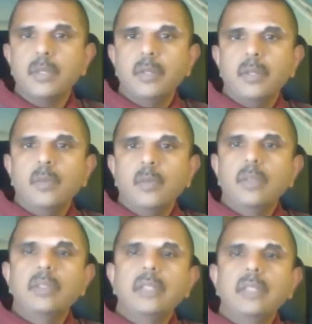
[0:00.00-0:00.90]
Well, in this
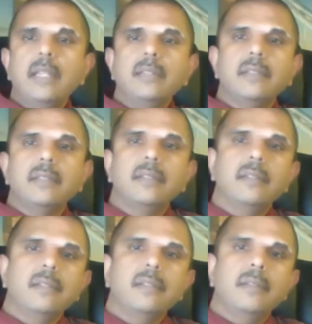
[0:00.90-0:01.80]
case,
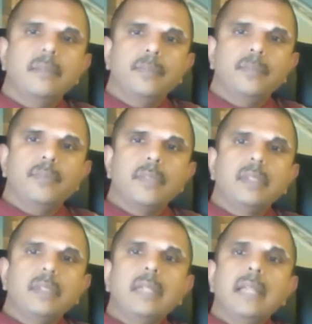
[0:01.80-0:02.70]
the
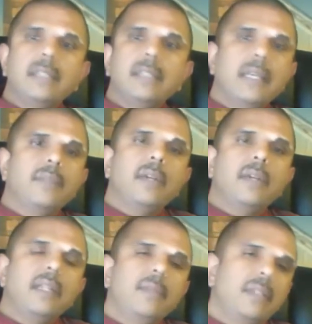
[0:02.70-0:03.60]
dice have
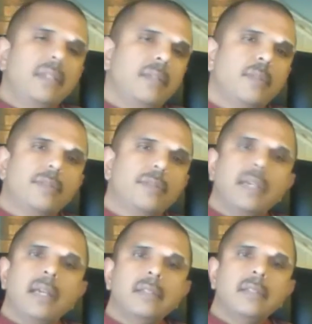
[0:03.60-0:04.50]
unlimited number of
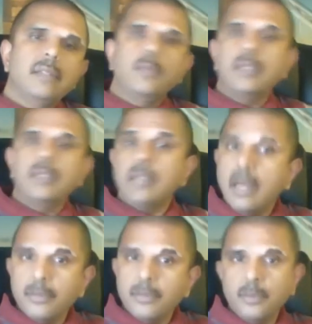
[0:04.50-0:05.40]
sides, and when God
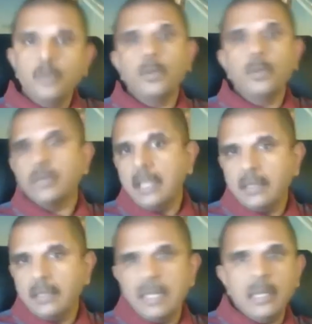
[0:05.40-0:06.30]
threw those dice
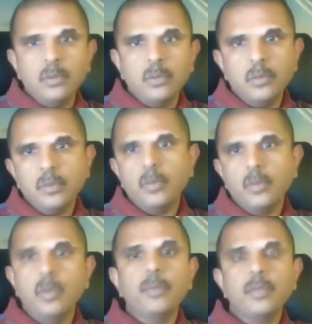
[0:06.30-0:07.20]
down, one
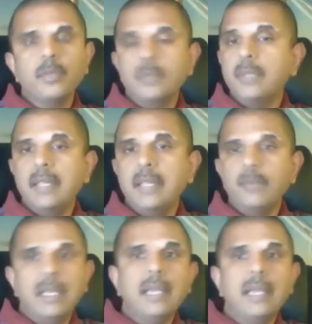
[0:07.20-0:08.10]
person became
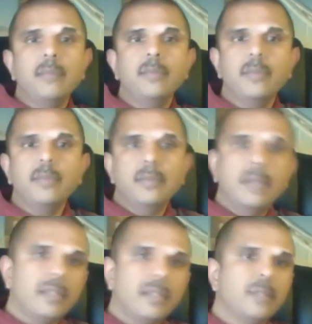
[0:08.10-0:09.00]
Cam,
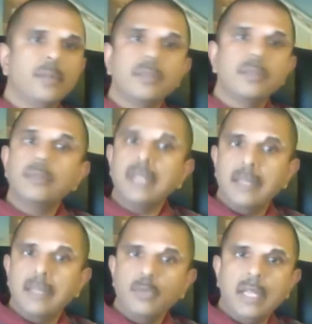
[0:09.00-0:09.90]
another person became
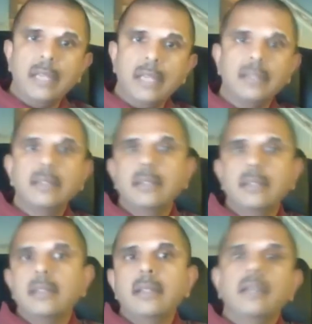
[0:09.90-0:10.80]
Jack,
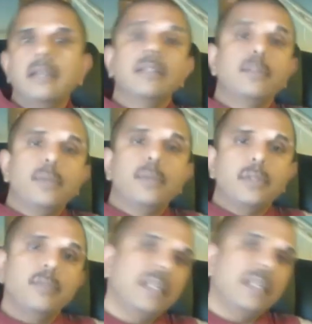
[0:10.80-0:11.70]
another person
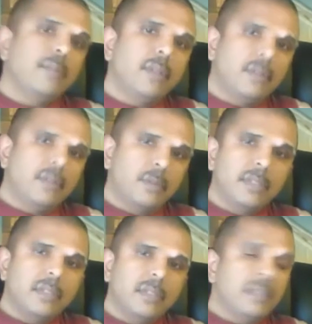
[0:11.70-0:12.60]
became Mother Teresa,
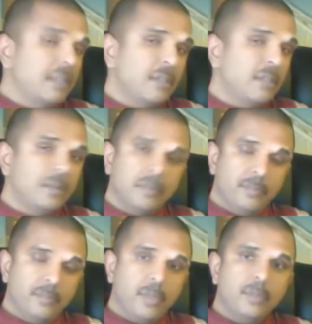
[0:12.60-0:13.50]
and another
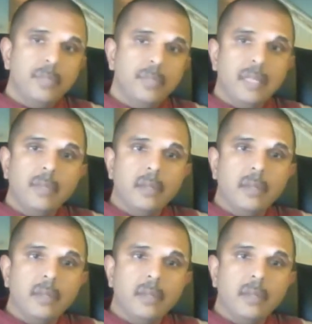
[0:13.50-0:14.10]
person became Hitler.